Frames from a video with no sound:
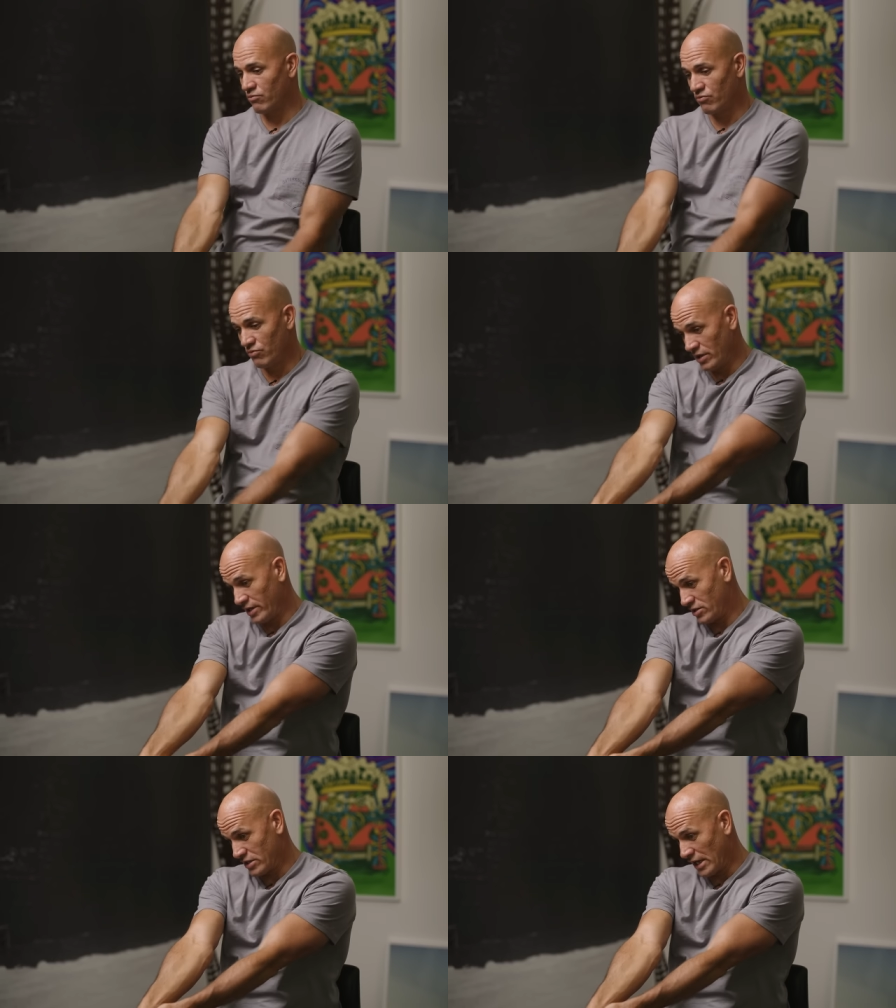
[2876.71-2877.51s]
really
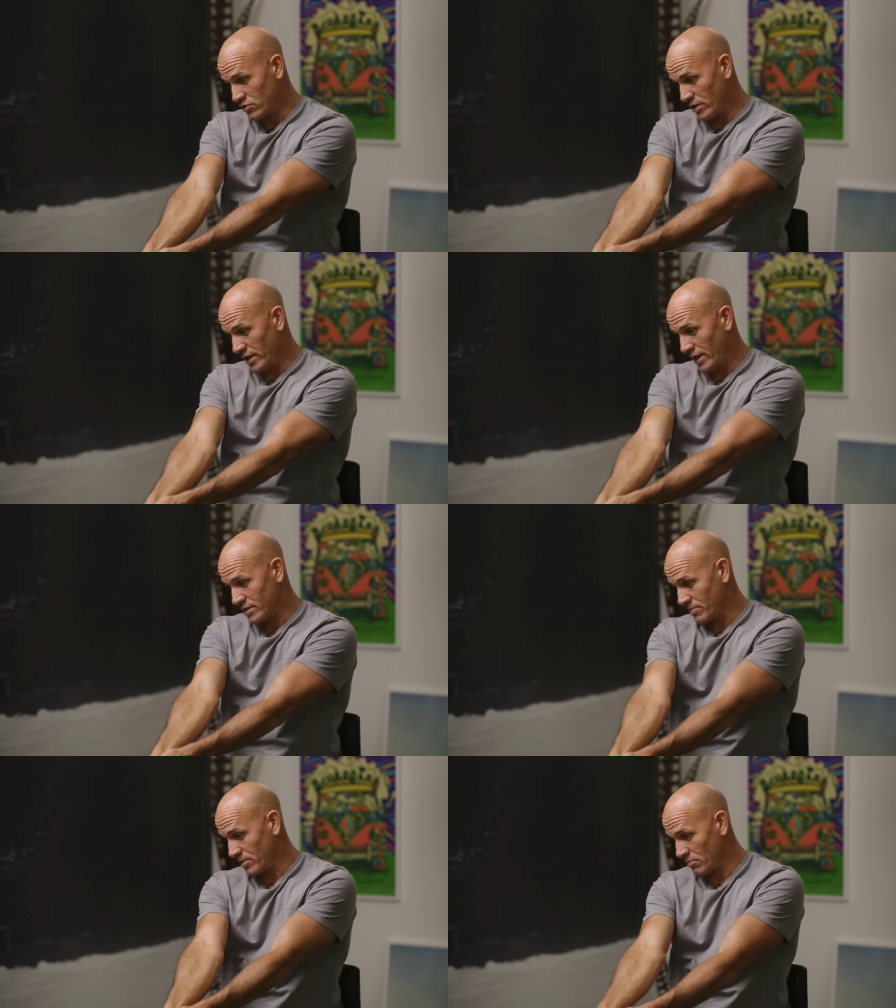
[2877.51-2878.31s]
exaggerated
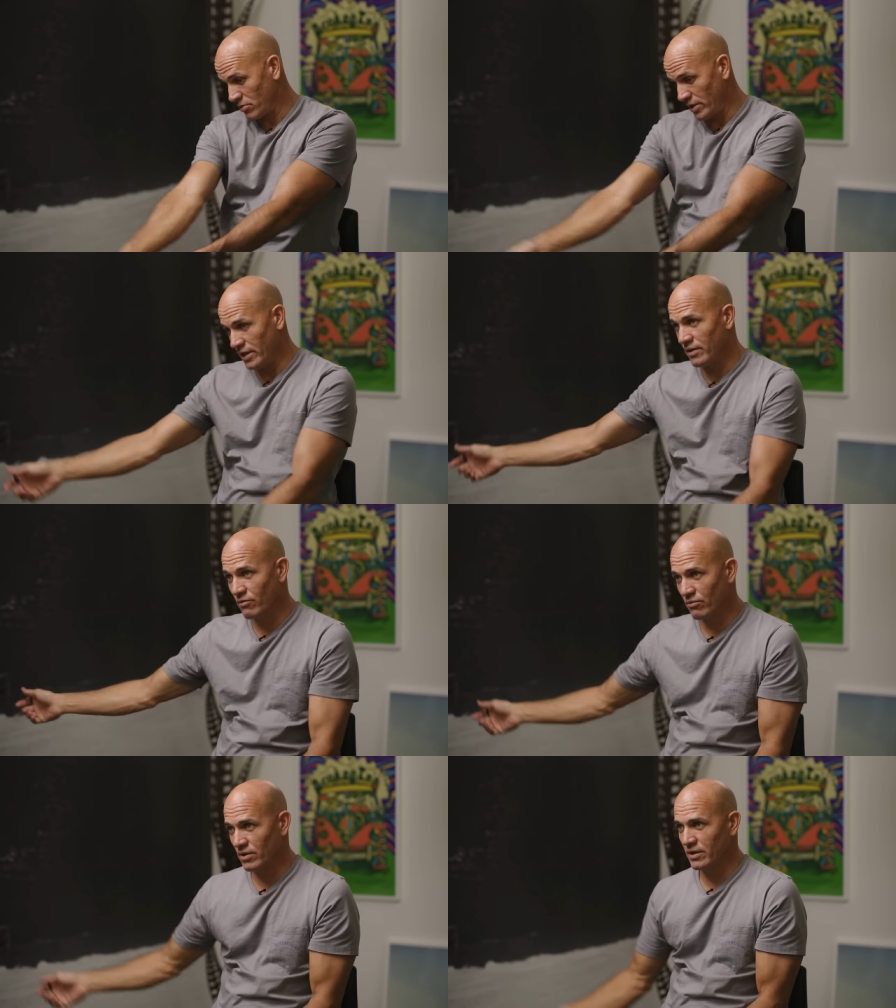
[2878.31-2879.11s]
hands up rigid, on the plane.
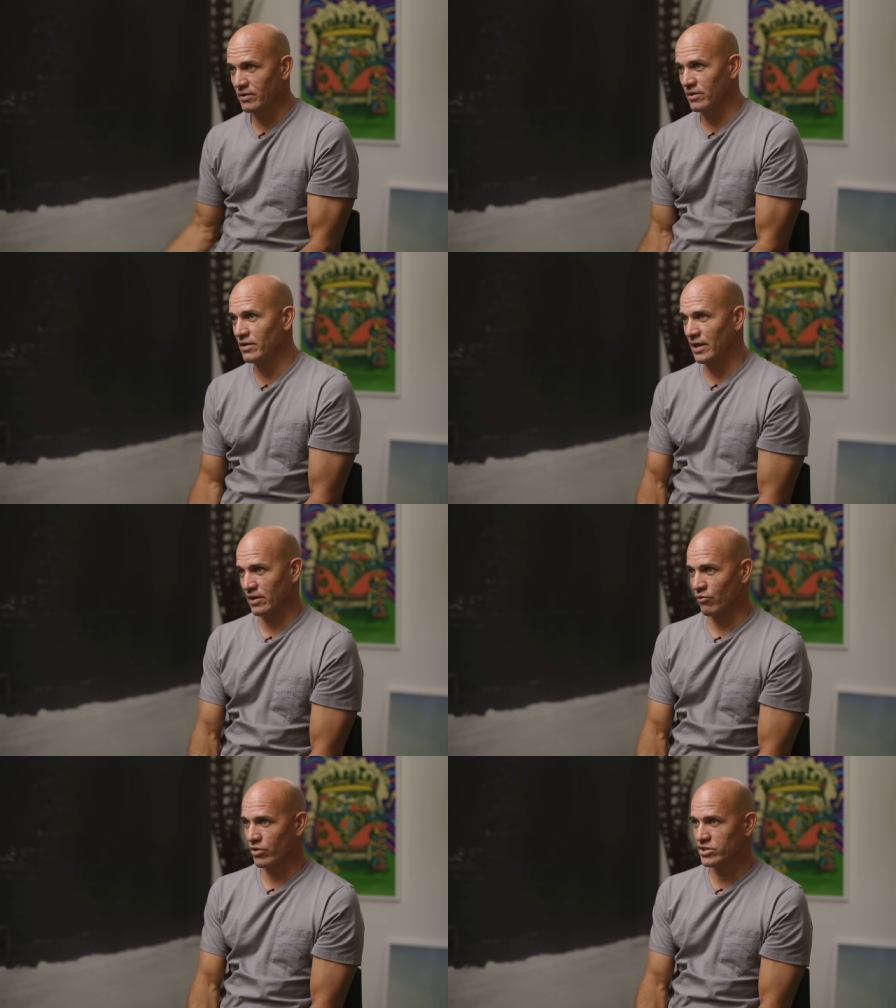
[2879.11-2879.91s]
Yeah. Really like
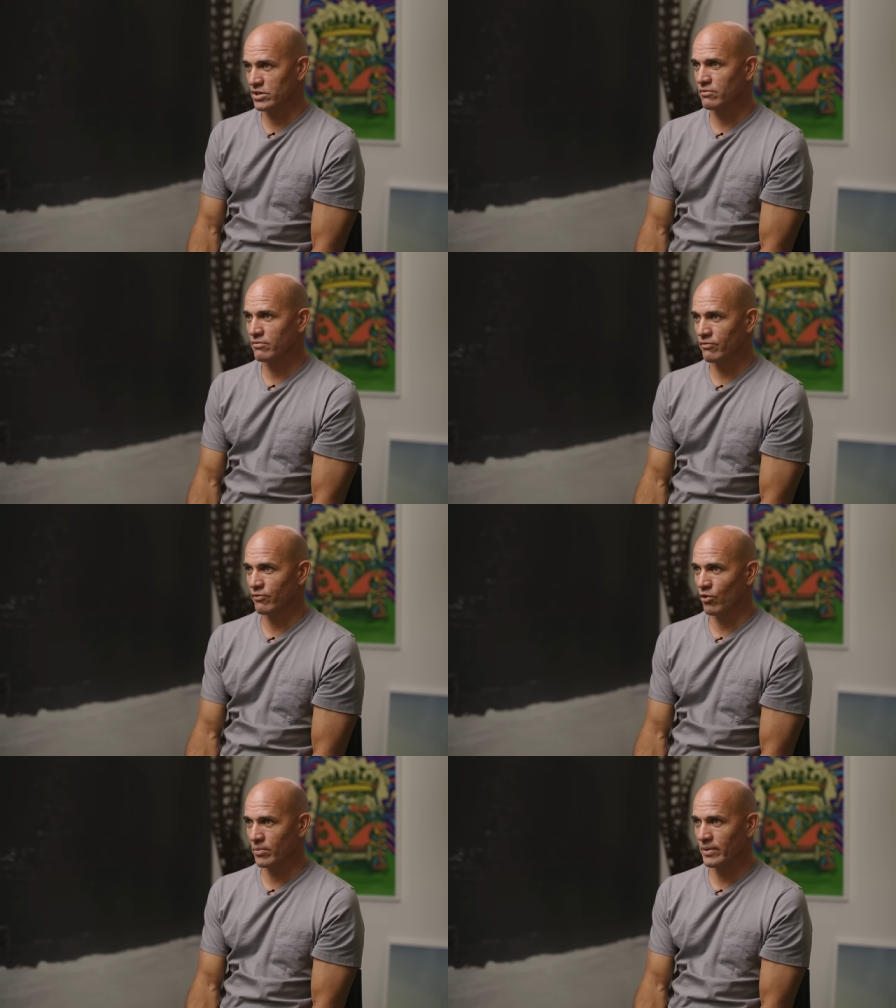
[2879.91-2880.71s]
a rigid
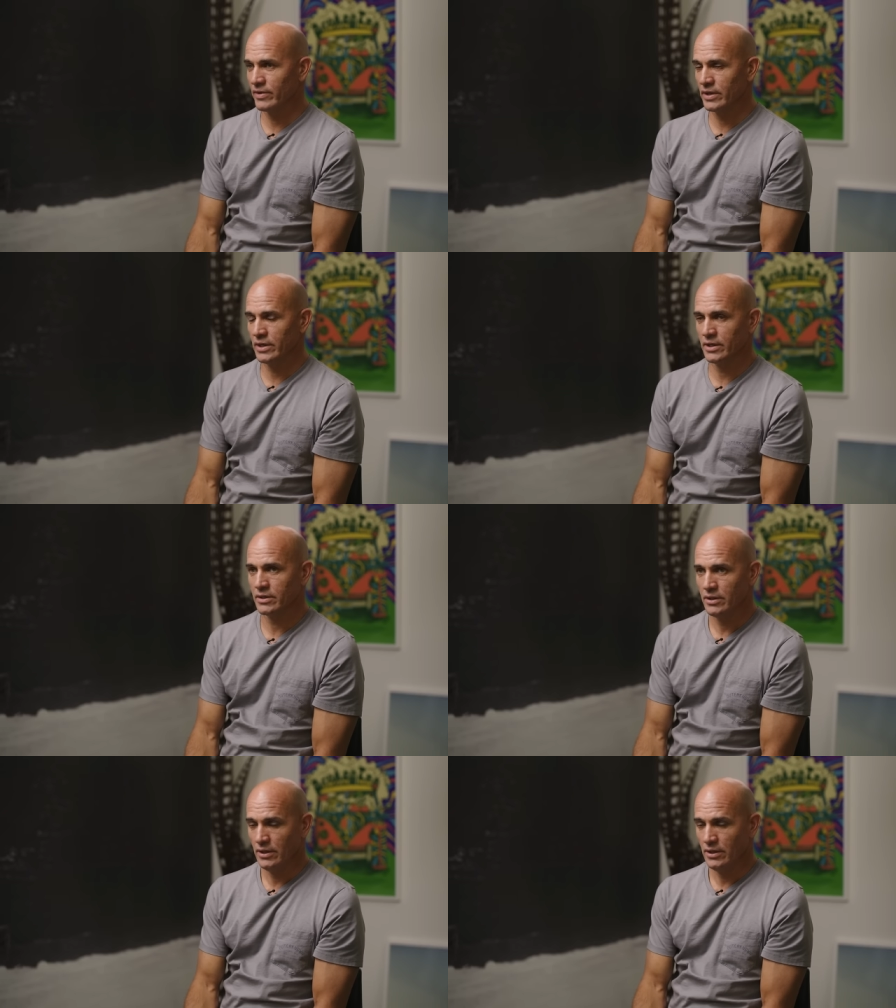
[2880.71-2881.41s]
form of it. Yeah,